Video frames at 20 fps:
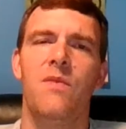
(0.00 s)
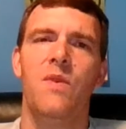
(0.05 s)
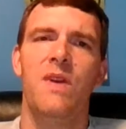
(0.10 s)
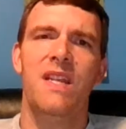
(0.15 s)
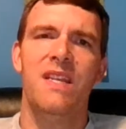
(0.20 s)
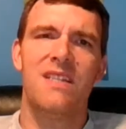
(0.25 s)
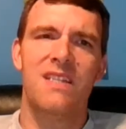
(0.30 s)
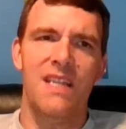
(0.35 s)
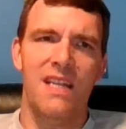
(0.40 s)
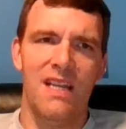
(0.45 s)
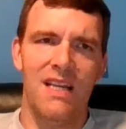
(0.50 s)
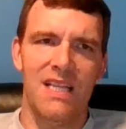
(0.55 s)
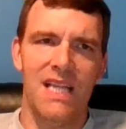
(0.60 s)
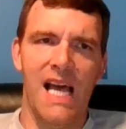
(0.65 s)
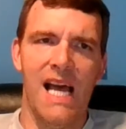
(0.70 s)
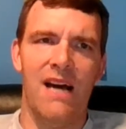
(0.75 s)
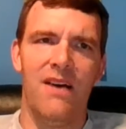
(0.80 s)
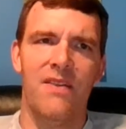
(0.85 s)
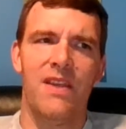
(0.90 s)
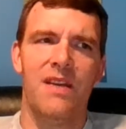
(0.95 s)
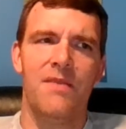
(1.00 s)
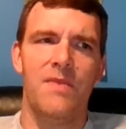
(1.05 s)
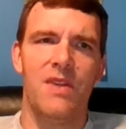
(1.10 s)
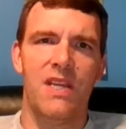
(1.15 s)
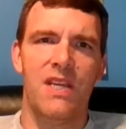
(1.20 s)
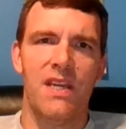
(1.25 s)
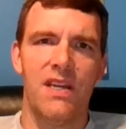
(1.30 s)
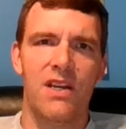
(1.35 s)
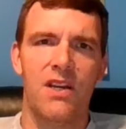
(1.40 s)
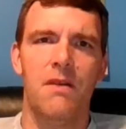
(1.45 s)
we just need to allow them to
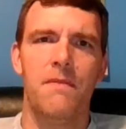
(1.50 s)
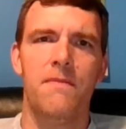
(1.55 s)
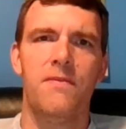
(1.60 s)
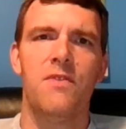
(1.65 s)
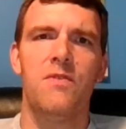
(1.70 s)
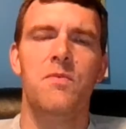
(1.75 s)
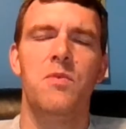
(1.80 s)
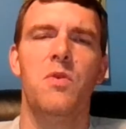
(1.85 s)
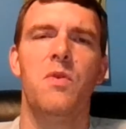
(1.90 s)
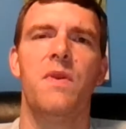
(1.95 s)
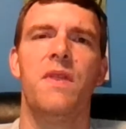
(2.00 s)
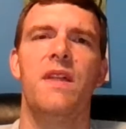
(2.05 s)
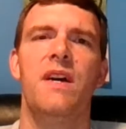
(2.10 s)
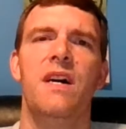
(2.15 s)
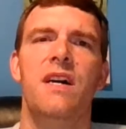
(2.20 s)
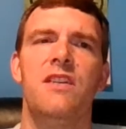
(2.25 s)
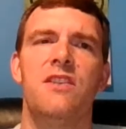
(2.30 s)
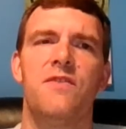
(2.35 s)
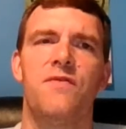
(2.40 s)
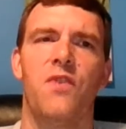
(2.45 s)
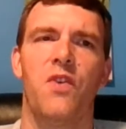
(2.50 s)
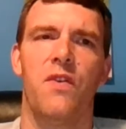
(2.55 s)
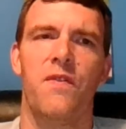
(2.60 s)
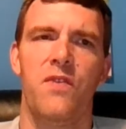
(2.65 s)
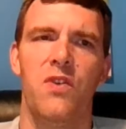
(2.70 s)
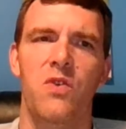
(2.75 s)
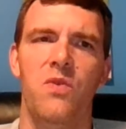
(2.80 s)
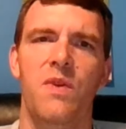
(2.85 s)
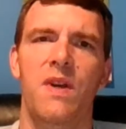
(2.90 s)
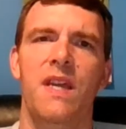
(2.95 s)
get comfortable with us for a
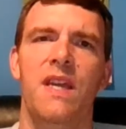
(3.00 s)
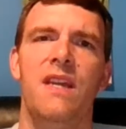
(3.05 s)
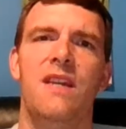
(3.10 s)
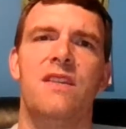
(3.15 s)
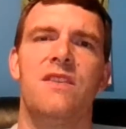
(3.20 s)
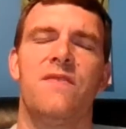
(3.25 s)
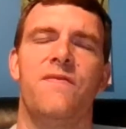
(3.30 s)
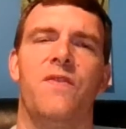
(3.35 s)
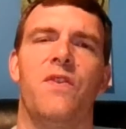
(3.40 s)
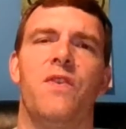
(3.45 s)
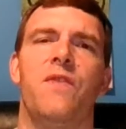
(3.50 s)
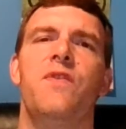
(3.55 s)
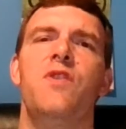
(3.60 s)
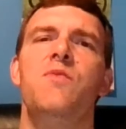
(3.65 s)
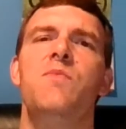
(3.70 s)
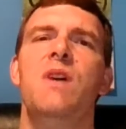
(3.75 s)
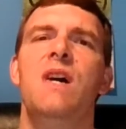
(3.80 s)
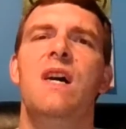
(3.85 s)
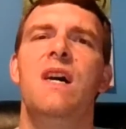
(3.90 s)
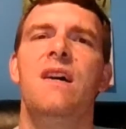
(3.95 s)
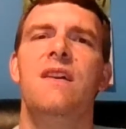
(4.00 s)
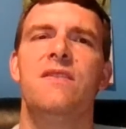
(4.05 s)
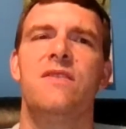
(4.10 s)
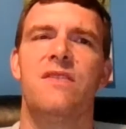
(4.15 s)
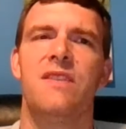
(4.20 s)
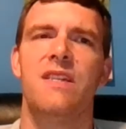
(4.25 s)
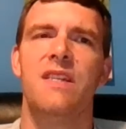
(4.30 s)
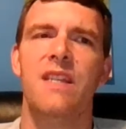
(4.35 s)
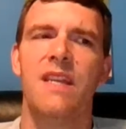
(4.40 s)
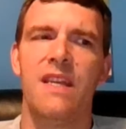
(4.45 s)
few weeks, for a few
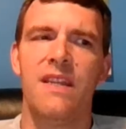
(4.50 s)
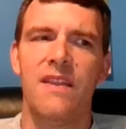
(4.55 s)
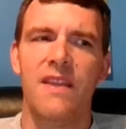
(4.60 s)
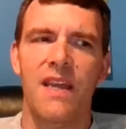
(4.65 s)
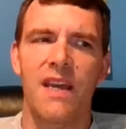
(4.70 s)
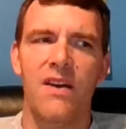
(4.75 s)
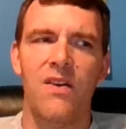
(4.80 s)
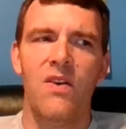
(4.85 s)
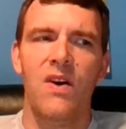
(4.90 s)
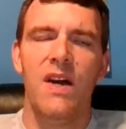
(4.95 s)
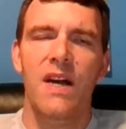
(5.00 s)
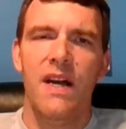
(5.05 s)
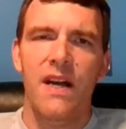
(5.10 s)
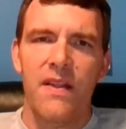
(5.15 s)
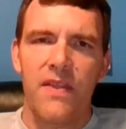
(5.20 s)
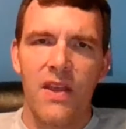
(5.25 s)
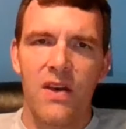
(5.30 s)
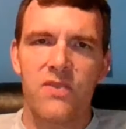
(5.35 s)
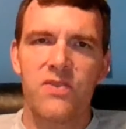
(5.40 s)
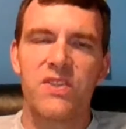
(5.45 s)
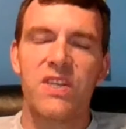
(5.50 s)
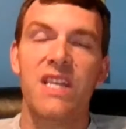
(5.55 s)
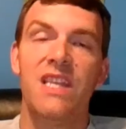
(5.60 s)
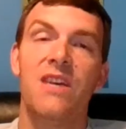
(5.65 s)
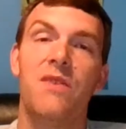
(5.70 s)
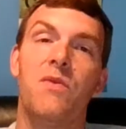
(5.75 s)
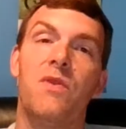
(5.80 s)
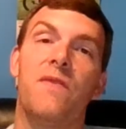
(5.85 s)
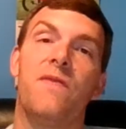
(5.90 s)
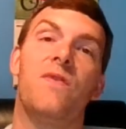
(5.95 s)
months, and they'll see
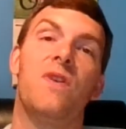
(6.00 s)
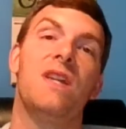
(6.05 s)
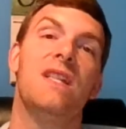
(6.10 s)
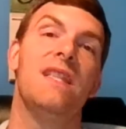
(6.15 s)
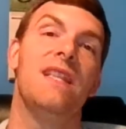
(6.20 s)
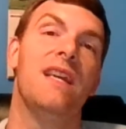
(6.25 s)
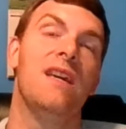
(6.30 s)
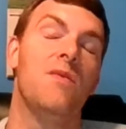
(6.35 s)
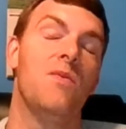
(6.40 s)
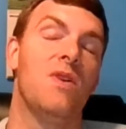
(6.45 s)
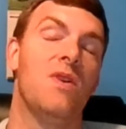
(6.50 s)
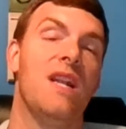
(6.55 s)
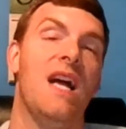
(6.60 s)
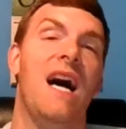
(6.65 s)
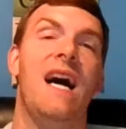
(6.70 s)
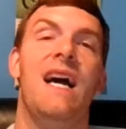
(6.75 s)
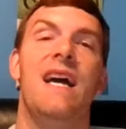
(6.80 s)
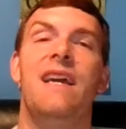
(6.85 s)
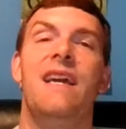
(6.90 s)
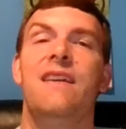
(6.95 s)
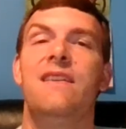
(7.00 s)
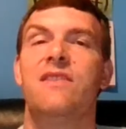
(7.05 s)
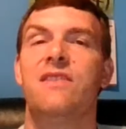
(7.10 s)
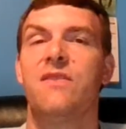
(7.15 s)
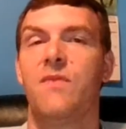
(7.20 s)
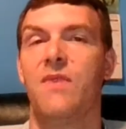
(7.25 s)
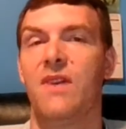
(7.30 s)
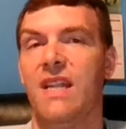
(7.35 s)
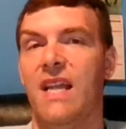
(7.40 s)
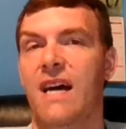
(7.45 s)
that we're friendly and we're nice
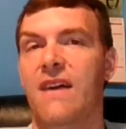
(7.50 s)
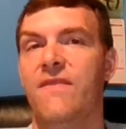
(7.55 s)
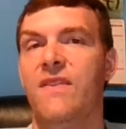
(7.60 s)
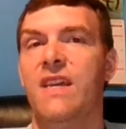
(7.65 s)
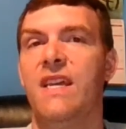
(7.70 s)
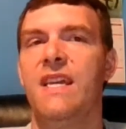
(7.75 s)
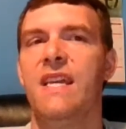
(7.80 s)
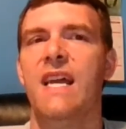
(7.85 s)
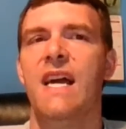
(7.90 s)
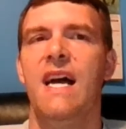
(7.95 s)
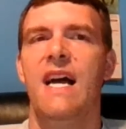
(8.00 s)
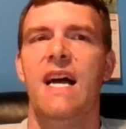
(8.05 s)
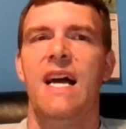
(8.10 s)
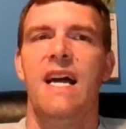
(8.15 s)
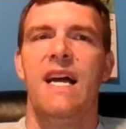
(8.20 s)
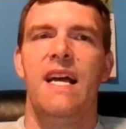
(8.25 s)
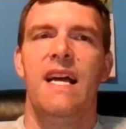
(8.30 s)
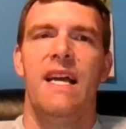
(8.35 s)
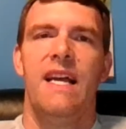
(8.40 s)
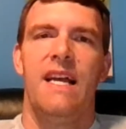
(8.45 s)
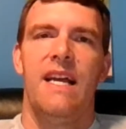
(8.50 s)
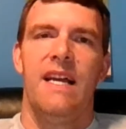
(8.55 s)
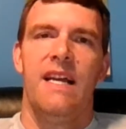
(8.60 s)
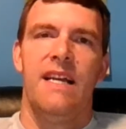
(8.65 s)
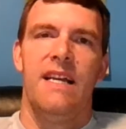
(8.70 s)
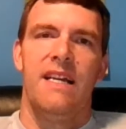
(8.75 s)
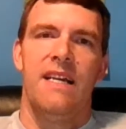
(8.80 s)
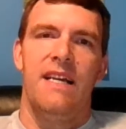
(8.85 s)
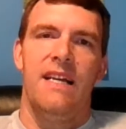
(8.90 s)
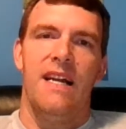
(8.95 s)
and we're loving.
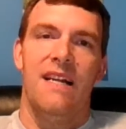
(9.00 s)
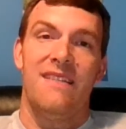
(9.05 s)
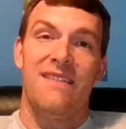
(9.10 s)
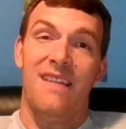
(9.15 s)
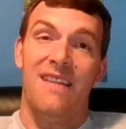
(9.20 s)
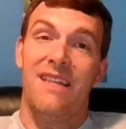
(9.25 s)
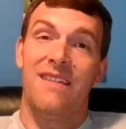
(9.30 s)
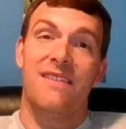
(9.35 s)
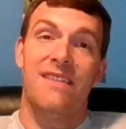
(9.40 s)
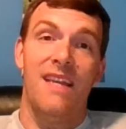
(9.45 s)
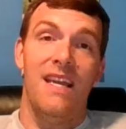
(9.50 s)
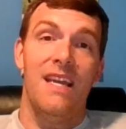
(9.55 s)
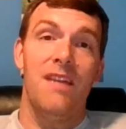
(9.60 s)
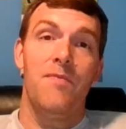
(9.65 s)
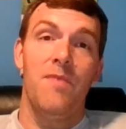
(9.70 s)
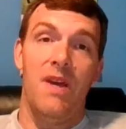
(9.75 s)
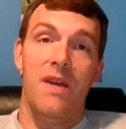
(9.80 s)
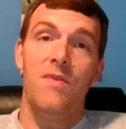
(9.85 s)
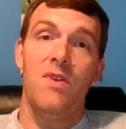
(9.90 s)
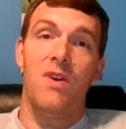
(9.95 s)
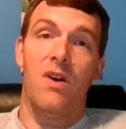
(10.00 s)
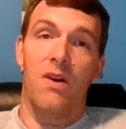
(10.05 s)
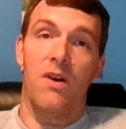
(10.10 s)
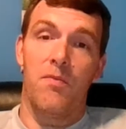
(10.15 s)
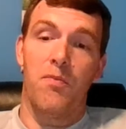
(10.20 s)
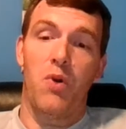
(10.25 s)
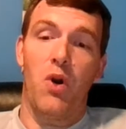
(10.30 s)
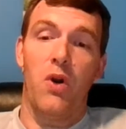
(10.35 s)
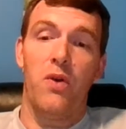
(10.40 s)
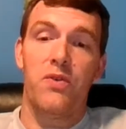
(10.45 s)
Say instead, maybe our
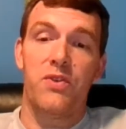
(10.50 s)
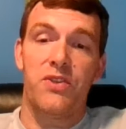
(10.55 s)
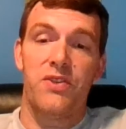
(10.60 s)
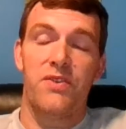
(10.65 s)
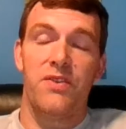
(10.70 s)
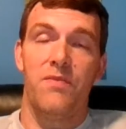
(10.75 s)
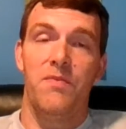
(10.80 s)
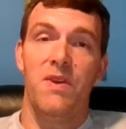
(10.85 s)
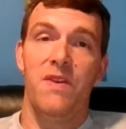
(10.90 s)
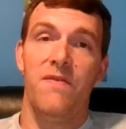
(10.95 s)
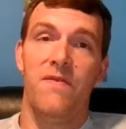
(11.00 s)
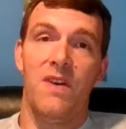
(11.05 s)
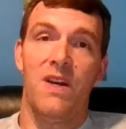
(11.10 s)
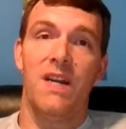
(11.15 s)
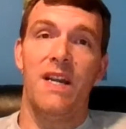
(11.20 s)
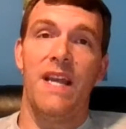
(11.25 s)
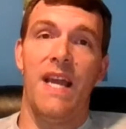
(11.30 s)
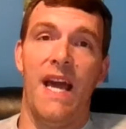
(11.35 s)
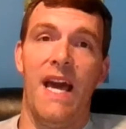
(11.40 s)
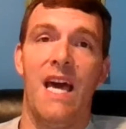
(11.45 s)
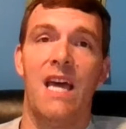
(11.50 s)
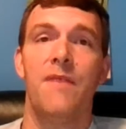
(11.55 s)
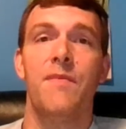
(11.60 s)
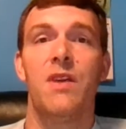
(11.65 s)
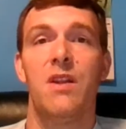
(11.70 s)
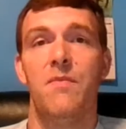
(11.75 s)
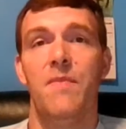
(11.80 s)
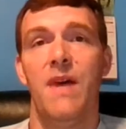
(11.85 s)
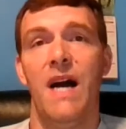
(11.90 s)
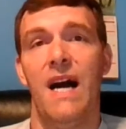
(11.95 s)
approach should be very
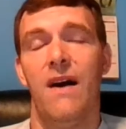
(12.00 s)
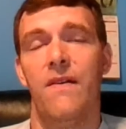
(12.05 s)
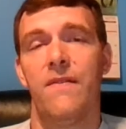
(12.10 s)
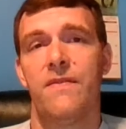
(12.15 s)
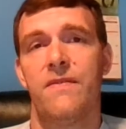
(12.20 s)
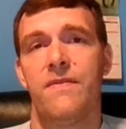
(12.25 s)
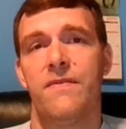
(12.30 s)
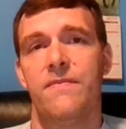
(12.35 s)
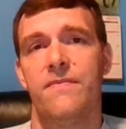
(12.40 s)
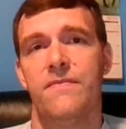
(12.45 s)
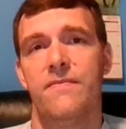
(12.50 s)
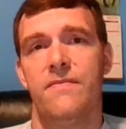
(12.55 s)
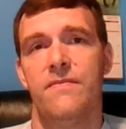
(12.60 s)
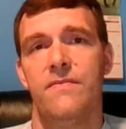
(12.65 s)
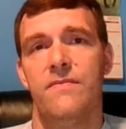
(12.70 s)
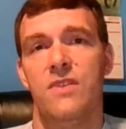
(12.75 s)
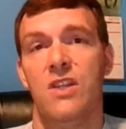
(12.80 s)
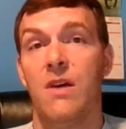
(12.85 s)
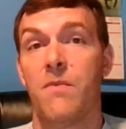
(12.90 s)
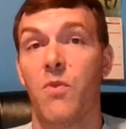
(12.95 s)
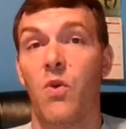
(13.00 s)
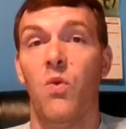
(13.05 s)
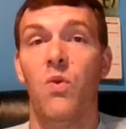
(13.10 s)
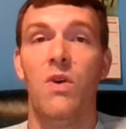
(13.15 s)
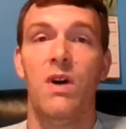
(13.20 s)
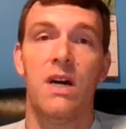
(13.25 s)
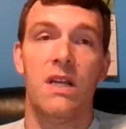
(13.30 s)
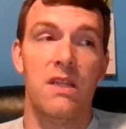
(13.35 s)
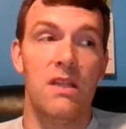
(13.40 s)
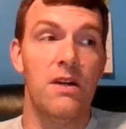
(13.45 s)
adamant about, number
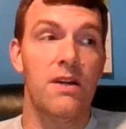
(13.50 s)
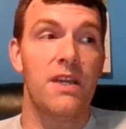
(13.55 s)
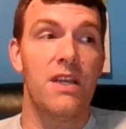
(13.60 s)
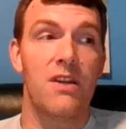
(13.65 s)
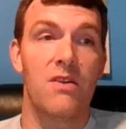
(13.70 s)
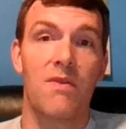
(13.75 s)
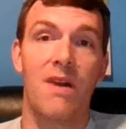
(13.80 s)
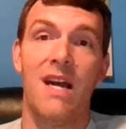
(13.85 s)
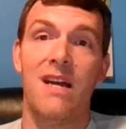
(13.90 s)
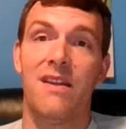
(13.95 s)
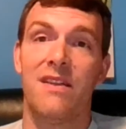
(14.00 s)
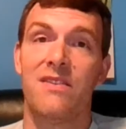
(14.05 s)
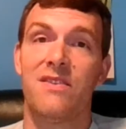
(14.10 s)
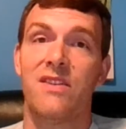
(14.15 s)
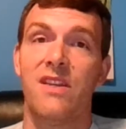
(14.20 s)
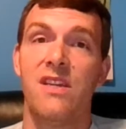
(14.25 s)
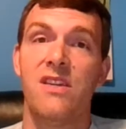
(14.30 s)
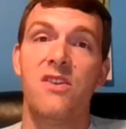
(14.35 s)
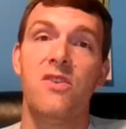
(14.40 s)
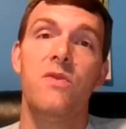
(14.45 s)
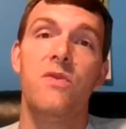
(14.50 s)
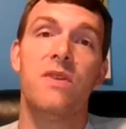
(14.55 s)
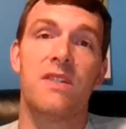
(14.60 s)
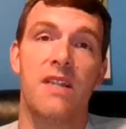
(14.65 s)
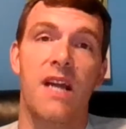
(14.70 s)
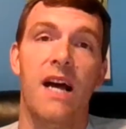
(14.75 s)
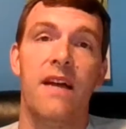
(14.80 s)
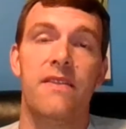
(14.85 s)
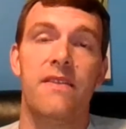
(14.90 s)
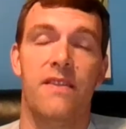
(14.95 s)
one, looking around and seeing who is
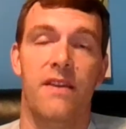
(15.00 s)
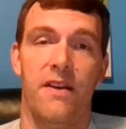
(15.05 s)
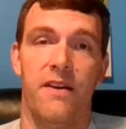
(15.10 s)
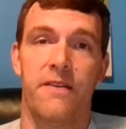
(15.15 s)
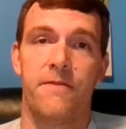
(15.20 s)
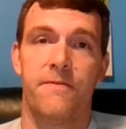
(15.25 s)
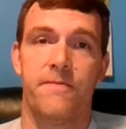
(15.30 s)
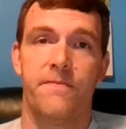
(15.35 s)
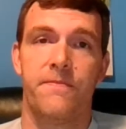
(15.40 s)
not there